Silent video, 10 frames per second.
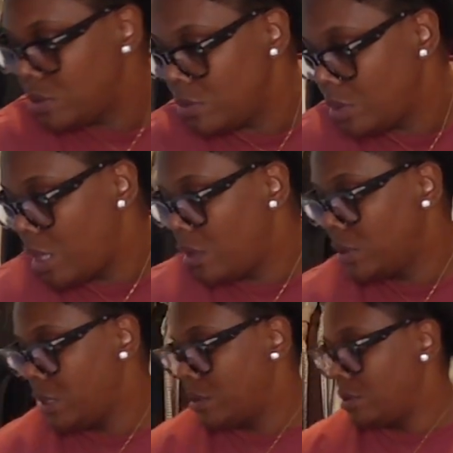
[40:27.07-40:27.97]
zoom y'all
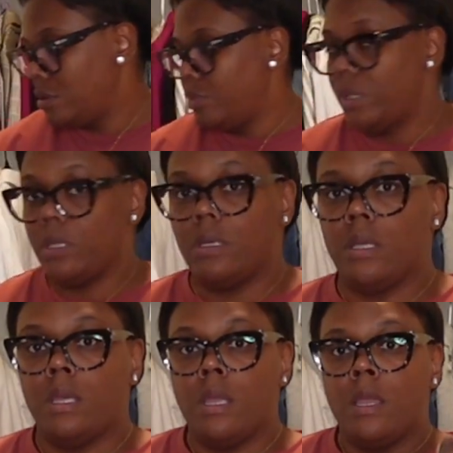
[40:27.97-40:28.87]
in a little bit.
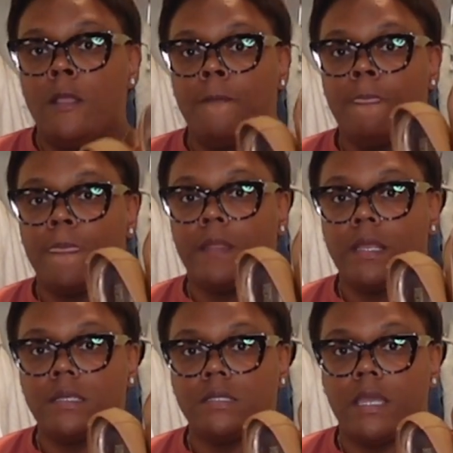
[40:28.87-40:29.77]
And
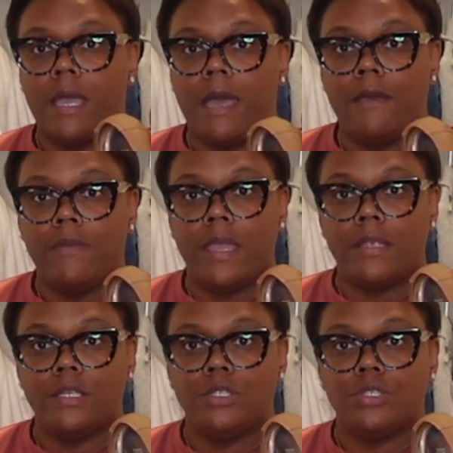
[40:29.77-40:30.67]
like I said, I've
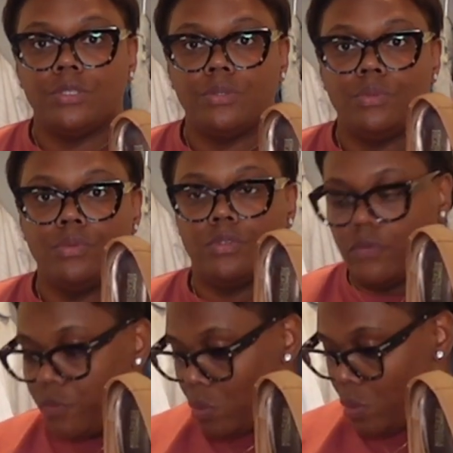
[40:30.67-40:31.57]
had these shoes
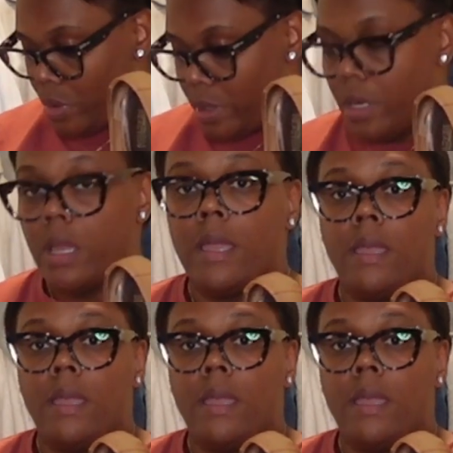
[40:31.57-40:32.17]
forever.